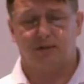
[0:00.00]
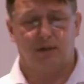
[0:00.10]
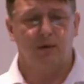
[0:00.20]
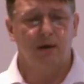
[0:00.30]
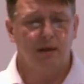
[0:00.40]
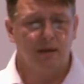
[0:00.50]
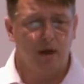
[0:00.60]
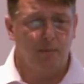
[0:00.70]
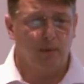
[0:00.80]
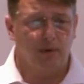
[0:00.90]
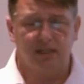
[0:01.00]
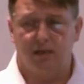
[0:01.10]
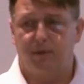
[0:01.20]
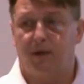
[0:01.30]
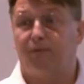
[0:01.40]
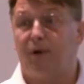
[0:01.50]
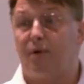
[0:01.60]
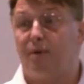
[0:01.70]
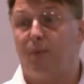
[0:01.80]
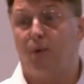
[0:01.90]
So OP1A is going to become
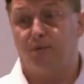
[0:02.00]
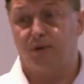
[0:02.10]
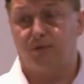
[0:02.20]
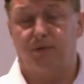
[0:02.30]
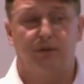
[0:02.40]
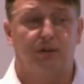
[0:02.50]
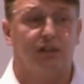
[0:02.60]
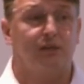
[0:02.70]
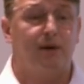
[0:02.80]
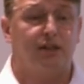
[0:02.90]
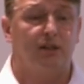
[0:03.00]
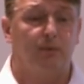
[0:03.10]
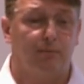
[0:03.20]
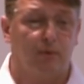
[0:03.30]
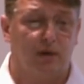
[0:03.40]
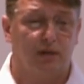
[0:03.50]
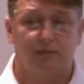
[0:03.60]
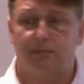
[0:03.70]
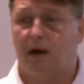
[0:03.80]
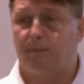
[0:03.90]
very important for us for the future, especially with
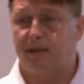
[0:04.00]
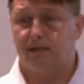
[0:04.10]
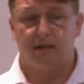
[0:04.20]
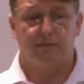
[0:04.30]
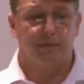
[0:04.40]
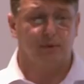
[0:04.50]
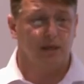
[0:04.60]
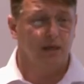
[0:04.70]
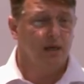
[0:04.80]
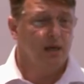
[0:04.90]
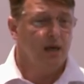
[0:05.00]
broadcast-based deliverables.